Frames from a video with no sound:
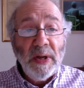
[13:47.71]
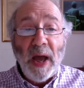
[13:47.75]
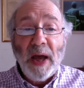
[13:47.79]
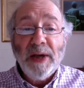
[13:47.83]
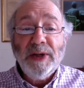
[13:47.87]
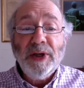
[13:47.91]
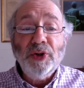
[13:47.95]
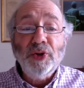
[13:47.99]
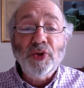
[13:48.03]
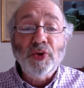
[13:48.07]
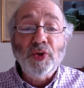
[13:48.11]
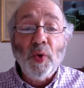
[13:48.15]

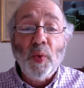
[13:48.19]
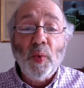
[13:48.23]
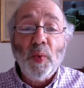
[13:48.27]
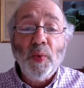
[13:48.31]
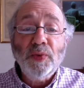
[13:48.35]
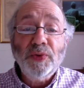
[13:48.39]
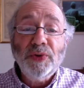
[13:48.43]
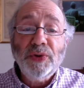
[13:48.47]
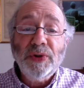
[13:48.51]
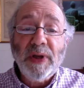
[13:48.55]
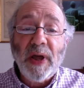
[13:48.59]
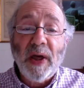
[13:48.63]
and had
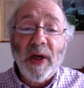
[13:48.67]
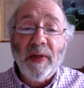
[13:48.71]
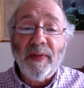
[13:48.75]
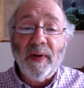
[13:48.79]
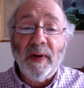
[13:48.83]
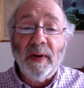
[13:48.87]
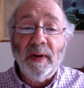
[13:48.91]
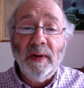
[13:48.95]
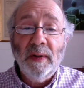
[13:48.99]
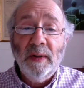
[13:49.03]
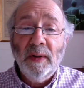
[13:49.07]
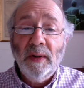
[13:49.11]
drawn
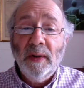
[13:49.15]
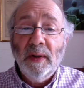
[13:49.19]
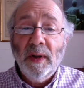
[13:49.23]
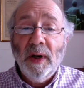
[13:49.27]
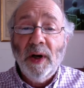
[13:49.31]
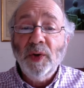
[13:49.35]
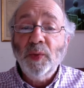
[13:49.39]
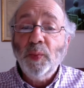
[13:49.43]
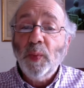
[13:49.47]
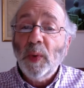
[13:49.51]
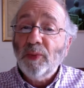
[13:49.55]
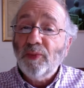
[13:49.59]
together
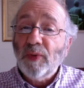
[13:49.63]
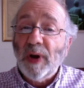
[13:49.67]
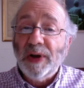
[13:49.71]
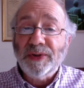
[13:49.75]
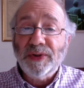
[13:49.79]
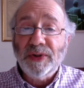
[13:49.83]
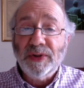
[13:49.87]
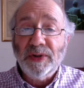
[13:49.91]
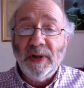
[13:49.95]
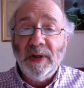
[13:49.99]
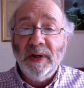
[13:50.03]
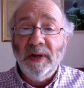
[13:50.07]
and were
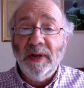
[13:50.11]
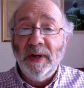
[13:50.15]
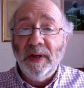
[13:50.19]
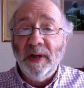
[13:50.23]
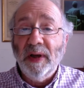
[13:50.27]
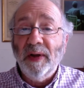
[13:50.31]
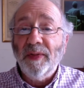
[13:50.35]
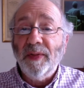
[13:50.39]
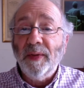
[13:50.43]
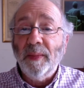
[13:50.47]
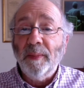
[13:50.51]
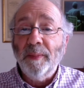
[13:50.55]
resting
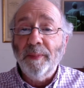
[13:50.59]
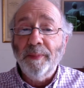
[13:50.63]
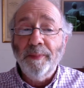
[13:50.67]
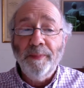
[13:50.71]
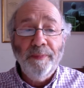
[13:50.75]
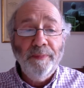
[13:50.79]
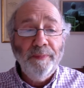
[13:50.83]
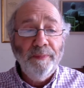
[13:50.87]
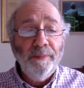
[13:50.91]
near them.